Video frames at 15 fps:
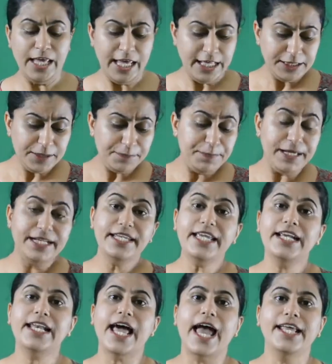The
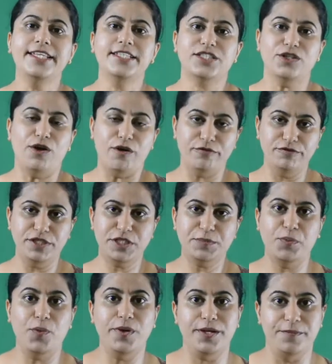beginning lines of this
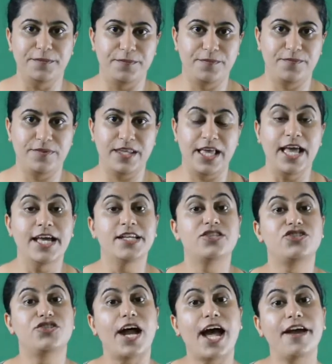poem,
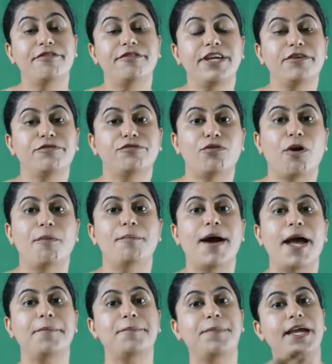driving from
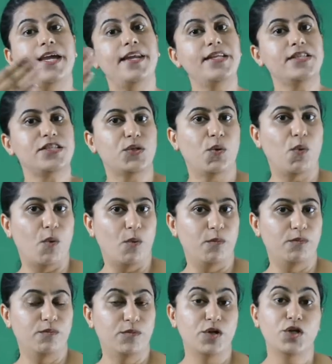my parents'
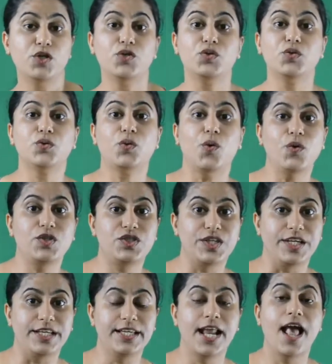home to
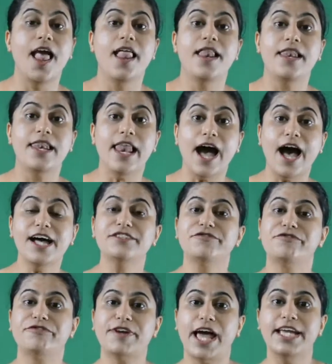Cochin last
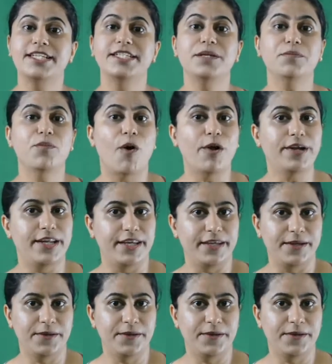Friday morning,